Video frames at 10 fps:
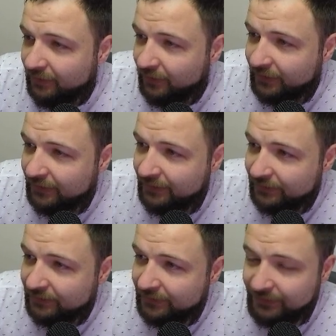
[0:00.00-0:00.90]
Look at
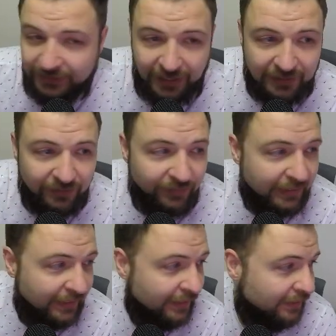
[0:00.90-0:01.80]
this candle
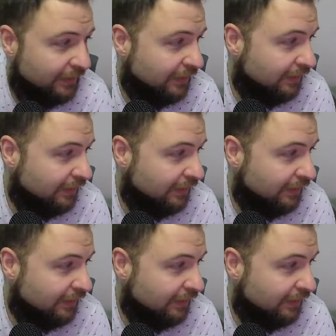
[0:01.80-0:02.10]
right here.